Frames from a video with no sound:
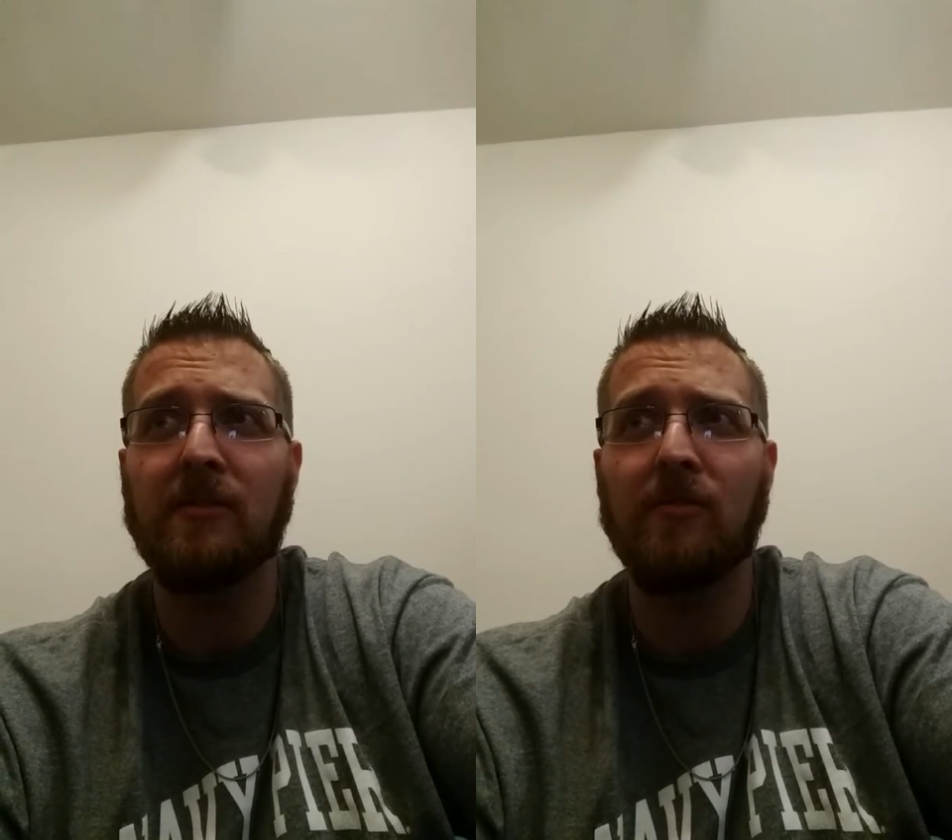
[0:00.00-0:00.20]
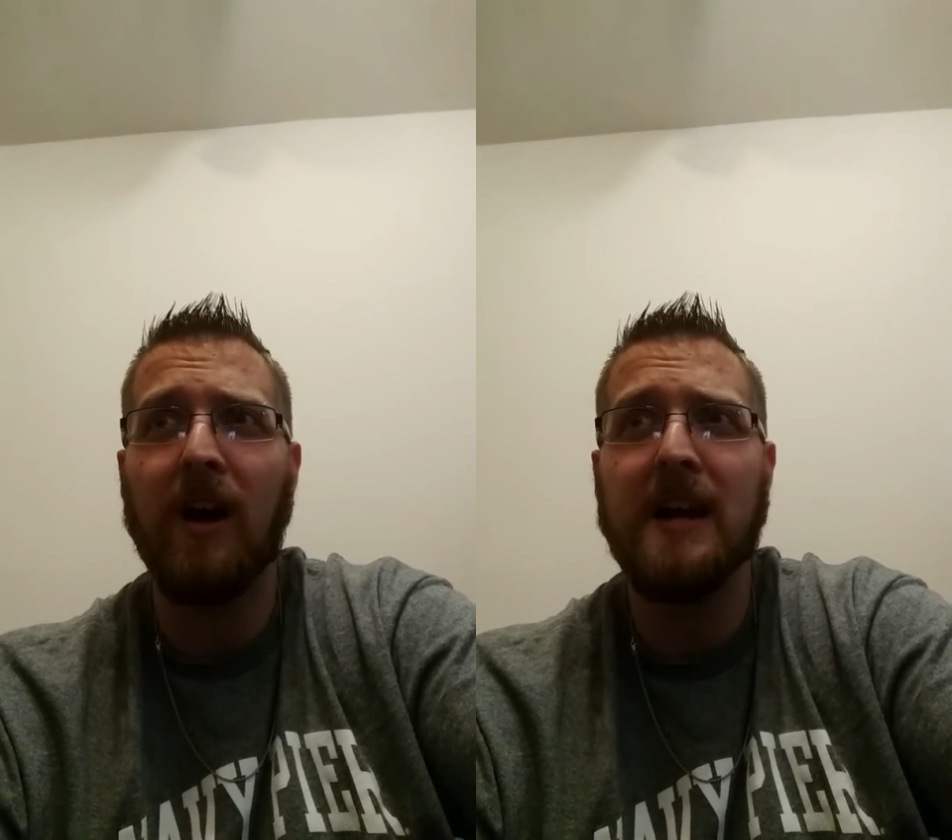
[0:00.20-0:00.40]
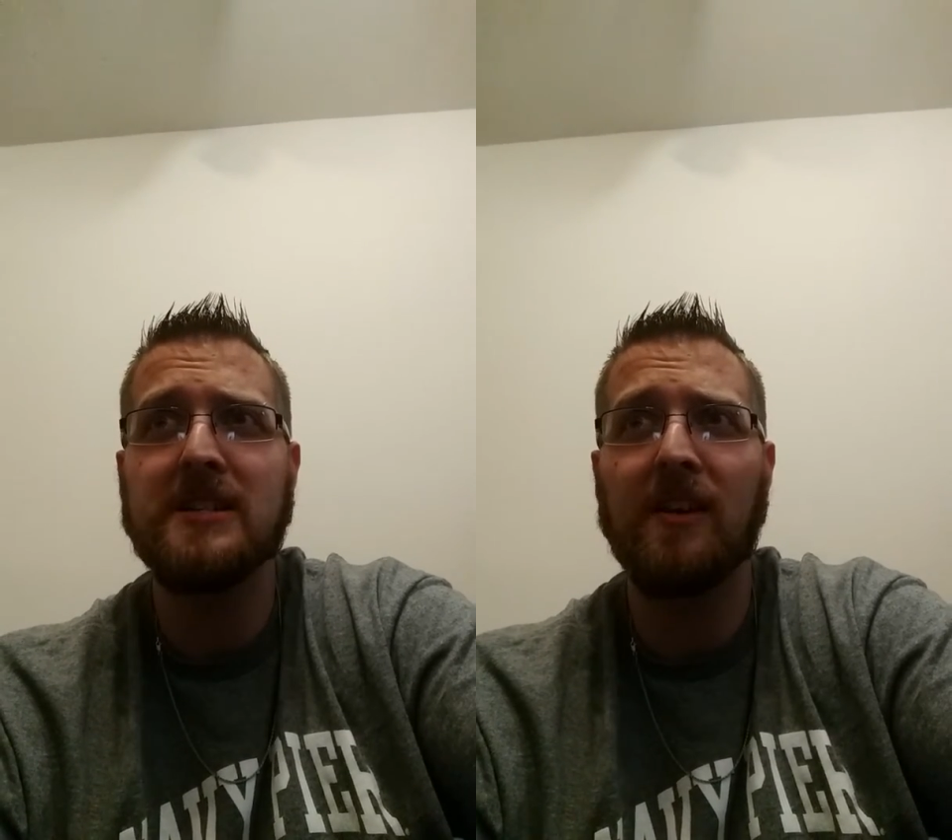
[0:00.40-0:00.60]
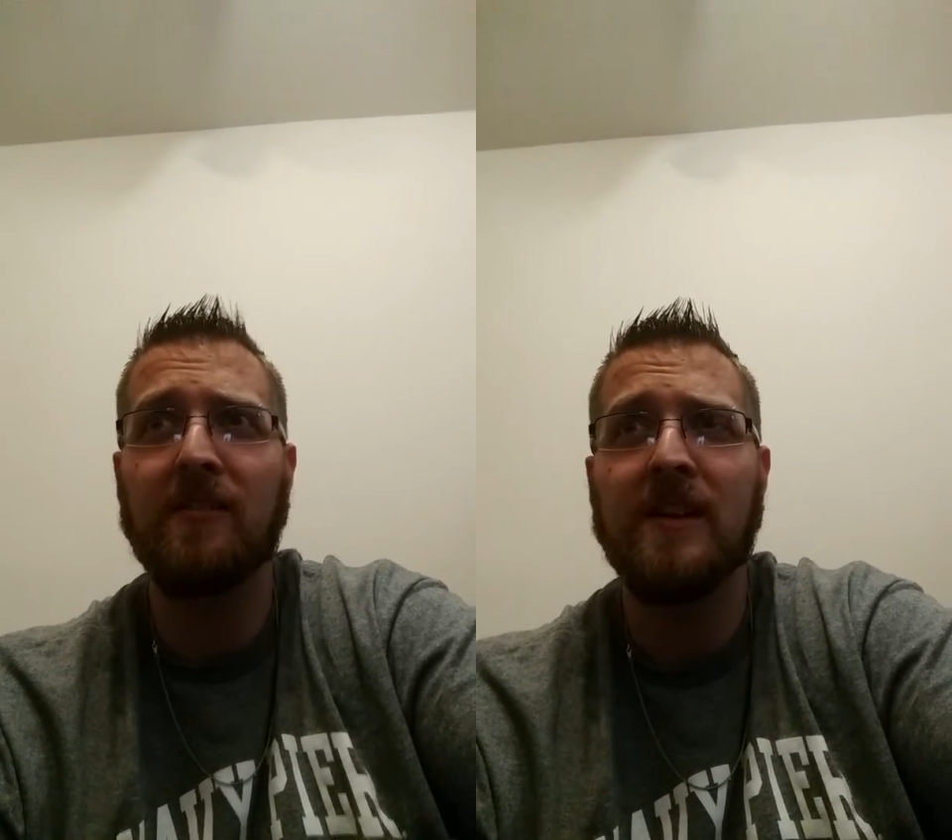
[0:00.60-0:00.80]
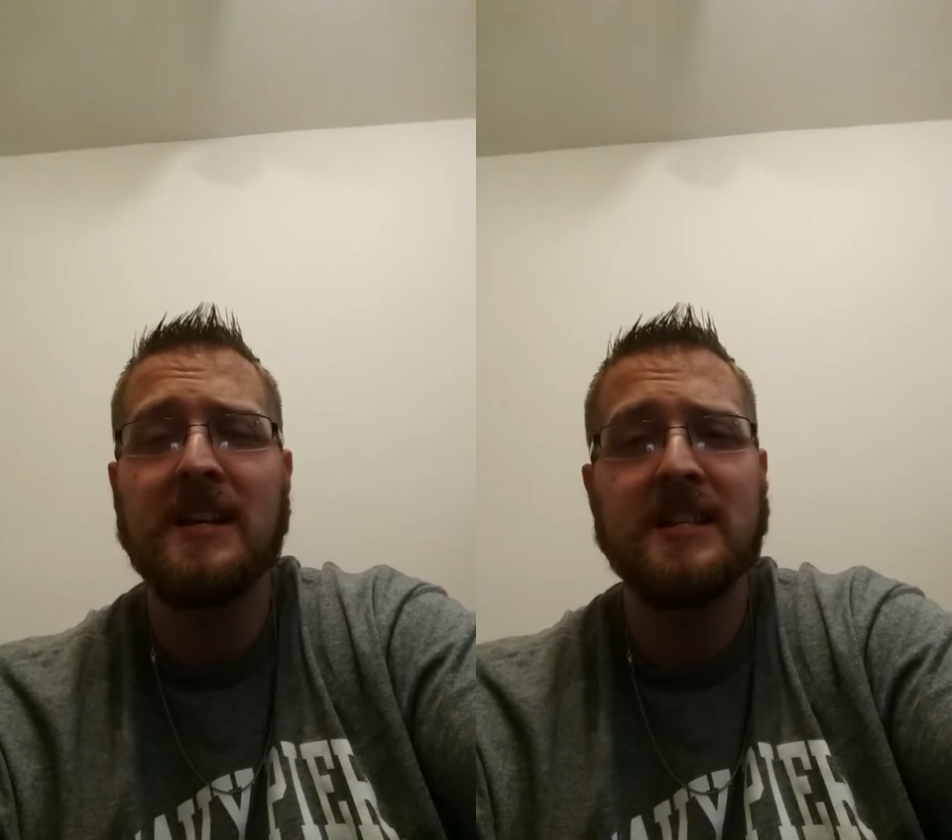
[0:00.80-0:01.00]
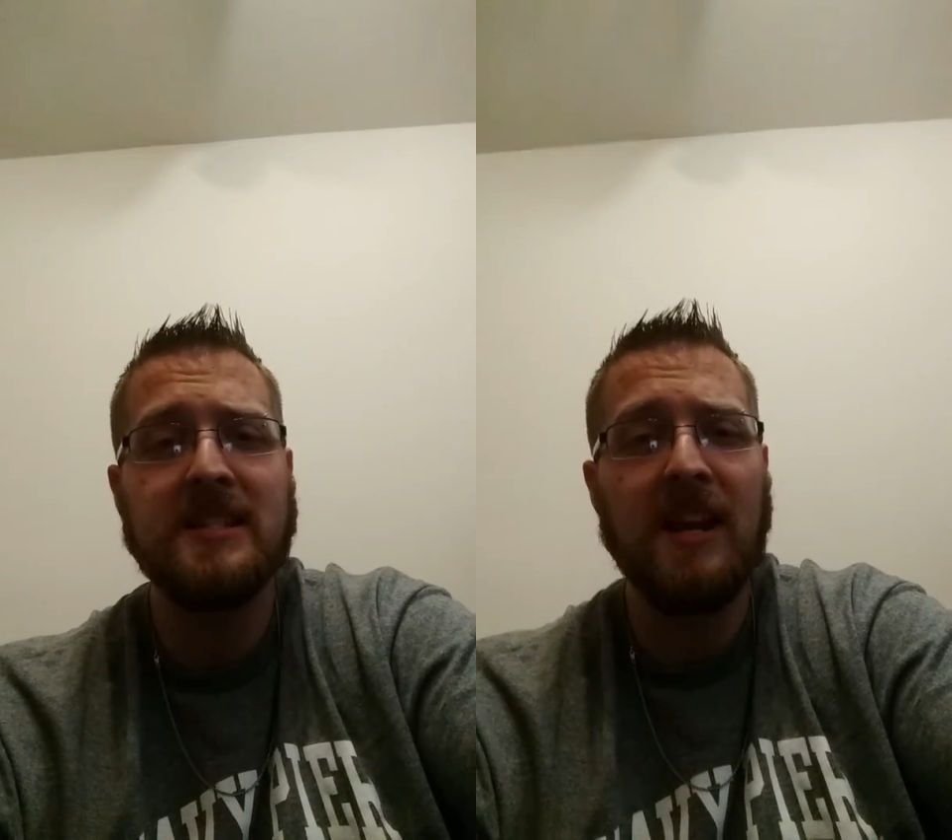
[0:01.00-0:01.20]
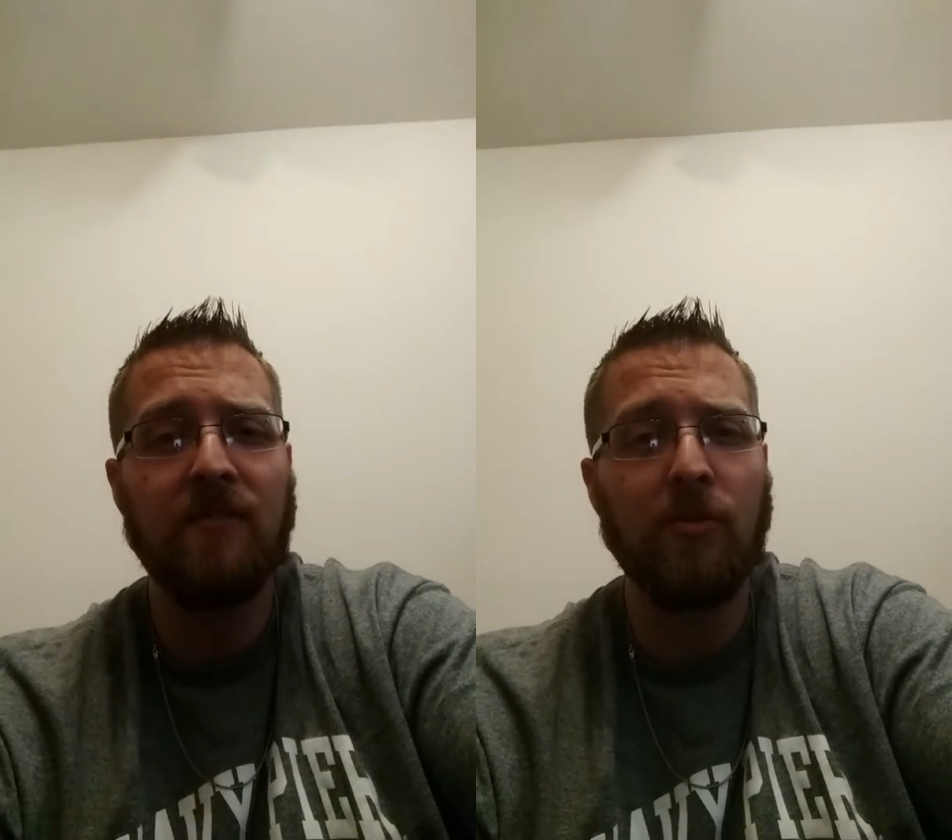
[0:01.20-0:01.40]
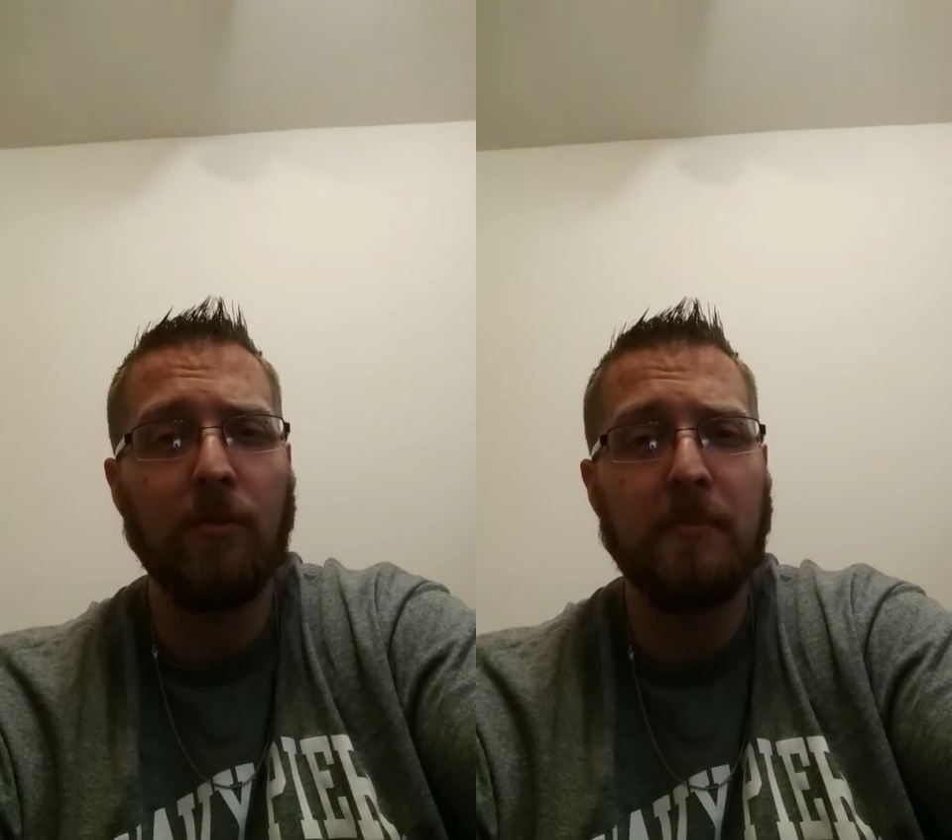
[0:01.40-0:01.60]
rise of
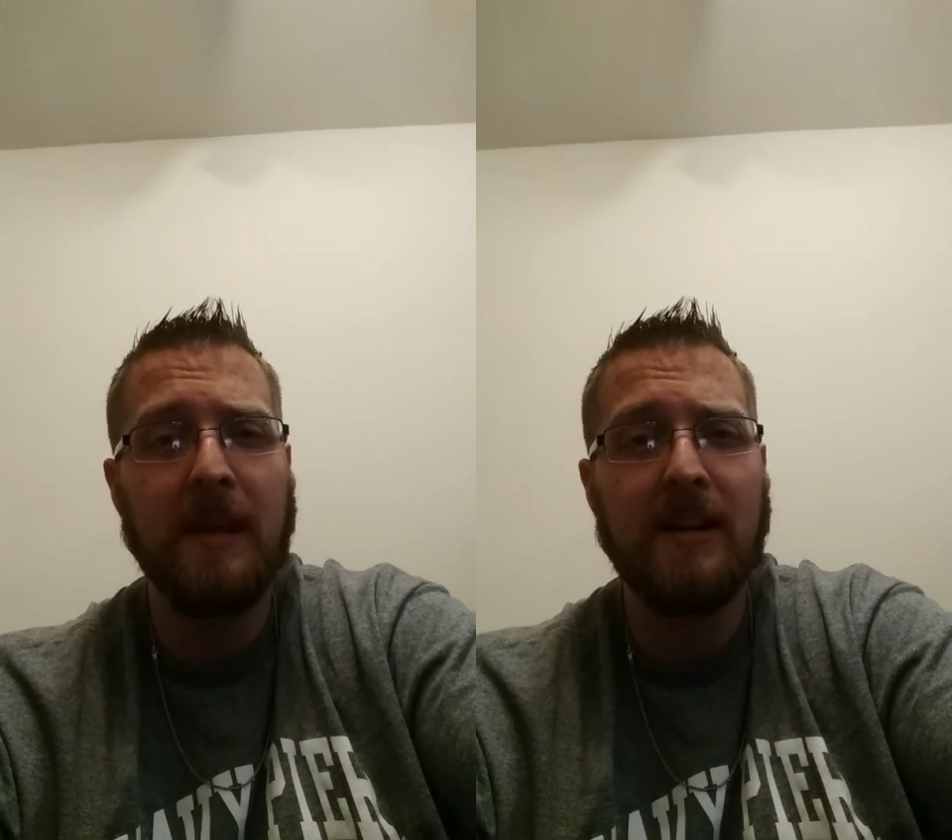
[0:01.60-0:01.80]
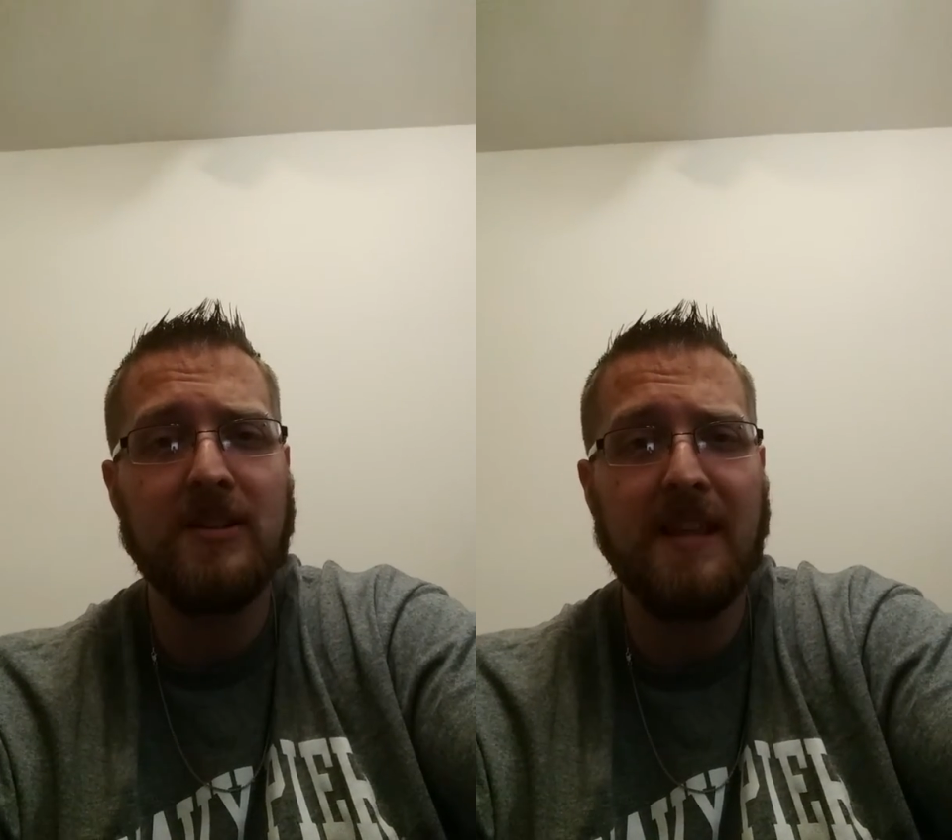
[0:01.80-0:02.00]
several meters.